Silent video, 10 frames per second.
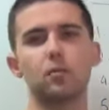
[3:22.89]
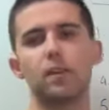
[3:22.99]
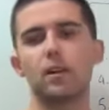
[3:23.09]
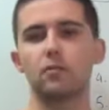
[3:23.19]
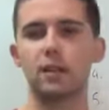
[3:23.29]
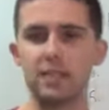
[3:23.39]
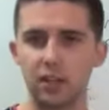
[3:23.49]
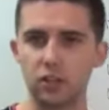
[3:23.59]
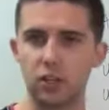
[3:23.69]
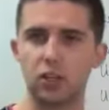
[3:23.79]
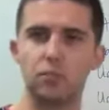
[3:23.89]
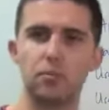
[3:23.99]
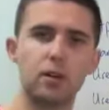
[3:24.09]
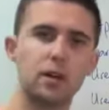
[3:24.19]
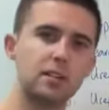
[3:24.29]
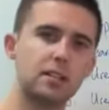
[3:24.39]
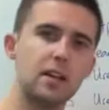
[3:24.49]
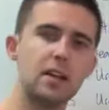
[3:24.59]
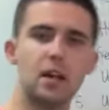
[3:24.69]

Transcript: when they're researching your product,